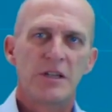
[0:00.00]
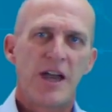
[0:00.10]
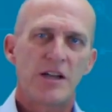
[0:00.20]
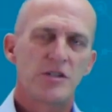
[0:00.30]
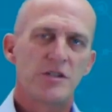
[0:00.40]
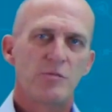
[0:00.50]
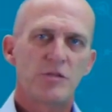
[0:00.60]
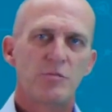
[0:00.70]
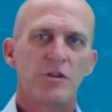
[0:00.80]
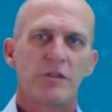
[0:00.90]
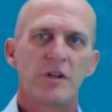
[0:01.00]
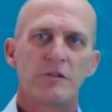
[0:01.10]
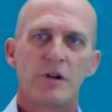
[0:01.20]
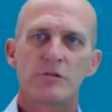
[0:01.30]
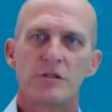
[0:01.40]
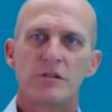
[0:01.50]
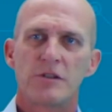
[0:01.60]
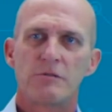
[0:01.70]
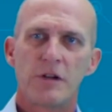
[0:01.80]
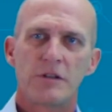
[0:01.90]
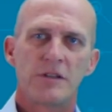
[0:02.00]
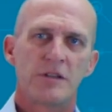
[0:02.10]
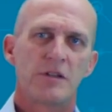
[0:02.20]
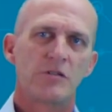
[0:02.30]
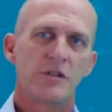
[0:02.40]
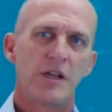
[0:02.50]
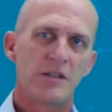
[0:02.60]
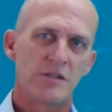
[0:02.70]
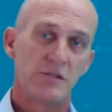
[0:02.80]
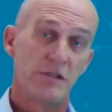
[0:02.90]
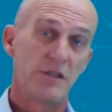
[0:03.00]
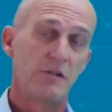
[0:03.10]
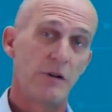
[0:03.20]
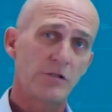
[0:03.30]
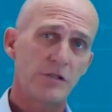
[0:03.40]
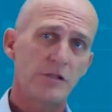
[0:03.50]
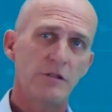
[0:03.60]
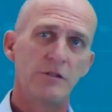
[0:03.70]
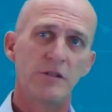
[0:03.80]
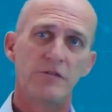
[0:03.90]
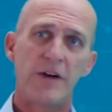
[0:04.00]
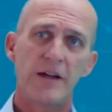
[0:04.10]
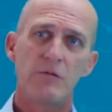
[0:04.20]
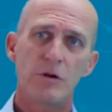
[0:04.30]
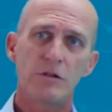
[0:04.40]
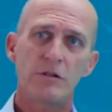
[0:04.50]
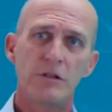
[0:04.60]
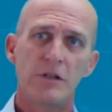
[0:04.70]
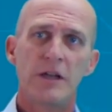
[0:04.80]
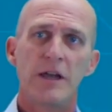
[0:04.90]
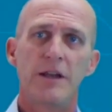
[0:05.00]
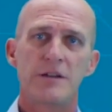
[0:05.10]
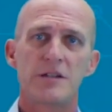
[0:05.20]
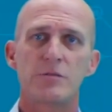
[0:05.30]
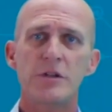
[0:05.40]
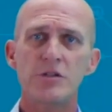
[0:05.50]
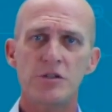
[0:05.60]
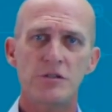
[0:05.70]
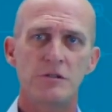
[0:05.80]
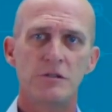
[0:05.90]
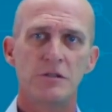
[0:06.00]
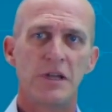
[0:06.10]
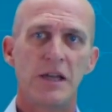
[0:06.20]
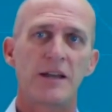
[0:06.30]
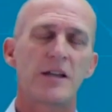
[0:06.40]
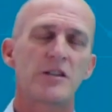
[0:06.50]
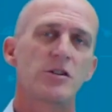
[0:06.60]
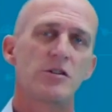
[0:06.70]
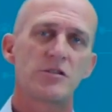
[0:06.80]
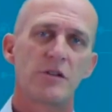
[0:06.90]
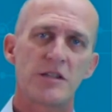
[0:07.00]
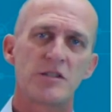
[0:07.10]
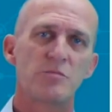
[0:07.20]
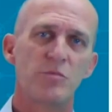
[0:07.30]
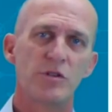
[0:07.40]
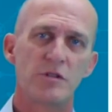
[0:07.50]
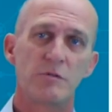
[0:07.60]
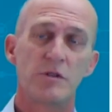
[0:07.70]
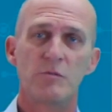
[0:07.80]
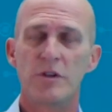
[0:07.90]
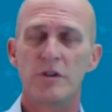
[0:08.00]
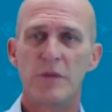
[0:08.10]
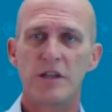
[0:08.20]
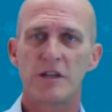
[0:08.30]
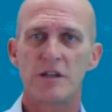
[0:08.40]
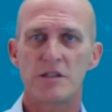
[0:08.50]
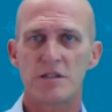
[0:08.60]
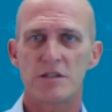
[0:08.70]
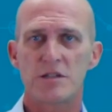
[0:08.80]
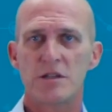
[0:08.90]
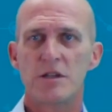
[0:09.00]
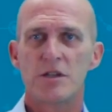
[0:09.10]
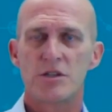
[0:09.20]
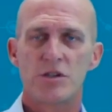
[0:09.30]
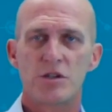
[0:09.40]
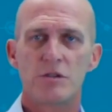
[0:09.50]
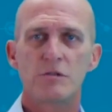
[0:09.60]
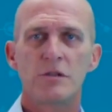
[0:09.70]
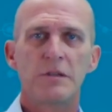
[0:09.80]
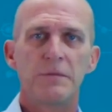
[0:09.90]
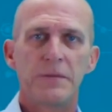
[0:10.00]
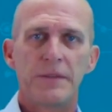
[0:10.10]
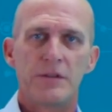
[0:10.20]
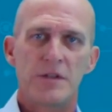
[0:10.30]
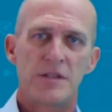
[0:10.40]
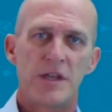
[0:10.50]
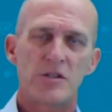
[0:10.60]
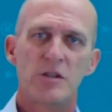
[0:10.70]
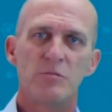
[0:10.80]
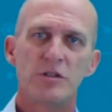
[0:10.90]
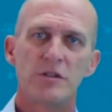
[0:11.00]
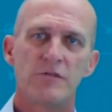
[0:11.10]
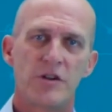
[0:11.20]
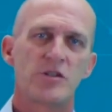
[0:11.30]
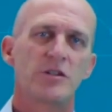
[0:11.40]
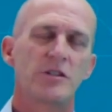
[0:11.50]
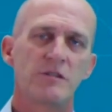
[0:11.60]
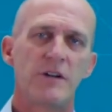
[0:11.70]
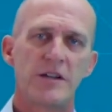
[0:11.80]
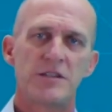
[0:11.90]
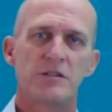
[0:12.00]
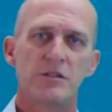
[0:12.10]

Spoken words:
actually is much more than a router. It contains the router, the firewall, and a switch, and actually also an access point in many cases. So it's actually a multifunctional device in